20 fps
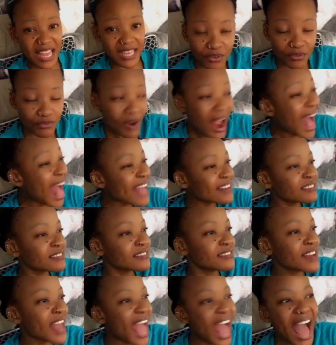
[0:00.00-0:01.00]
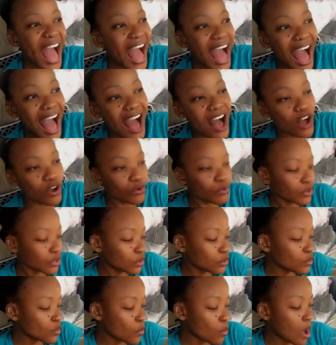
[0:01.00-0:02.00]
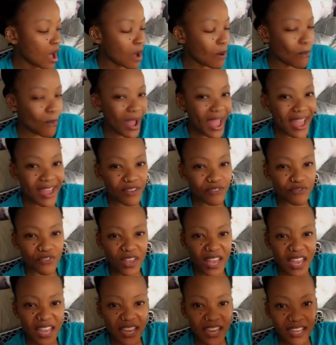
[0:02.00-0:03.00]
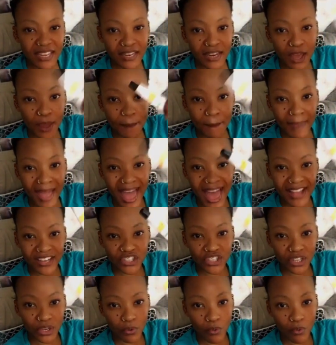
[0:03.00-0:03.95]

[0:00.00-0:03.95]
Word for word: Right now, you are waving a magic